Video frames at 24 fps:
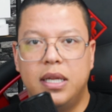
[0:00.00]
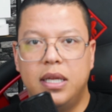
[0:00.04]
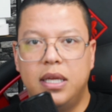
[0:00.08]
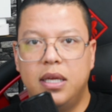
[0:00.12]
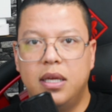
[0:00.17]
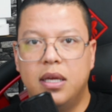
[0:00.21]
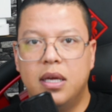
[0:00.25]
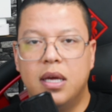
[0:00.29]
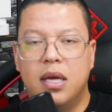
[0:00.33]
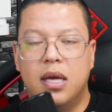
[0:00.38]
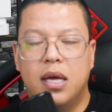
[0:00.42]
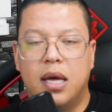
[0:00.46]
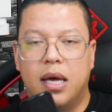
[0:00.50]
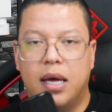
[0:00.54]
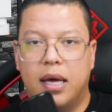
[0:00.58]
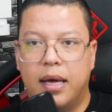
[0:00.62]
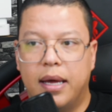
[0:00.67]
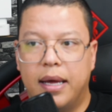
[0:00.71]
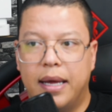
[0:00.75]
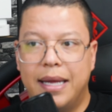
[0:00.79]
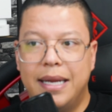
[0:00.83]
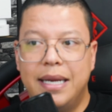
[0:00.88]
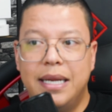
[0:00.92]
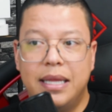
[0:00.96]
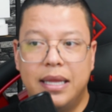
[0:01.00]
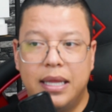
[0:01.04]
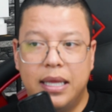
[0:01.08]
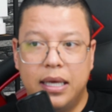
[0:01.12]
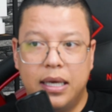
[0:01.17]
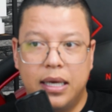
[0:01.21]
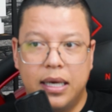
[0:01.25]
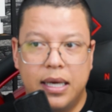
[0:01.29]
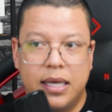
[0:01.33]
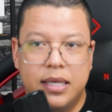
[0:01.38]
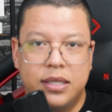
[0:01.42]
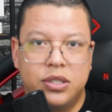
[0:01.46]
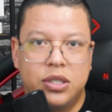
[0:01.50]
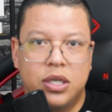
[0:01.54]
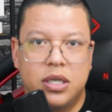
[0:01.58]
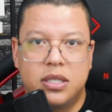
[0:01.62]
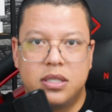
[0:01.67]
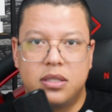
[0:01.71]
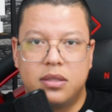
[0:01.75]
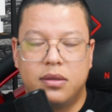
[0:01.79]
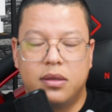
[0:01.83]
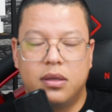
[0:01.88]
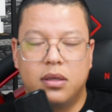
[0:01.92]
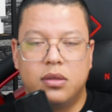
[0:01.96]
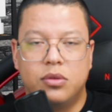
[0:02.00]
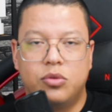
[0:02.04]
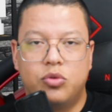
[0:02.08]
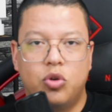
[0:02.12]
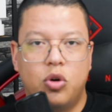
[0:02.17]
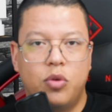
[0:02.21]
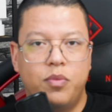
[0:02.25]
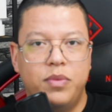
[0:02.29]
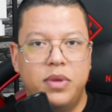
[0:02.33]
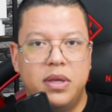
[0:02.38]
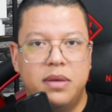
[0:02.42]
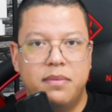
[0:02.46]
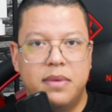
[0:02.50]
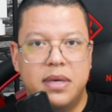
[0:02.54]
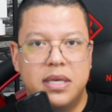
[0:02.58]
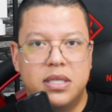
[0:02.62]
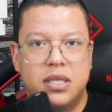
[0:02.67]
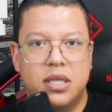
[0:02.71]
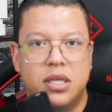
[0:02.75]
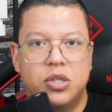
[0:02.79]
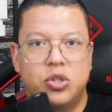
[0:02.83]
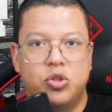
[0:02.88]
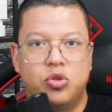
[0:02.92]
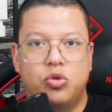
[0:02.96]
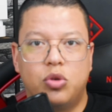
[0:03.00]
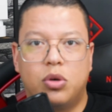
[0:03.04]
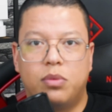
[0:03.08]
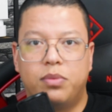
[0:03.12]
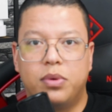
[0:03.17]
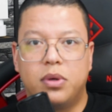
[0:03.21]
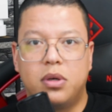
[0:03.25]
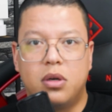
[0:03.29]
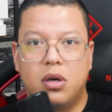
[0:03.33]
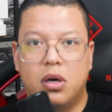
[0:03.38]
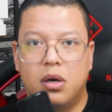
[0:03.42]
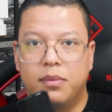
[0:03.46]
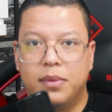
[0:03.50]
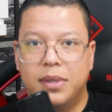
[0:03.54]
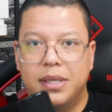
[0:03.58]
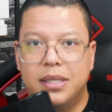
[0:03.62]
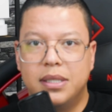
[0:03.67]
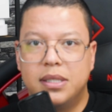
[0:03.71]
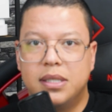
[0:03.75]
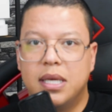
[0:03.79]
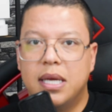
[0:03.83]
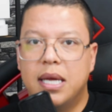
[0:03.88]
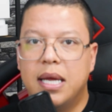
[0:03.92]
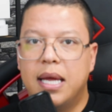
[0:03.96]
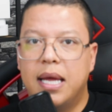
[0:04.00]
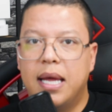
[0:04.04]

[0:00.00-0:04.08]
anything else, just drop me a message, drop a comment,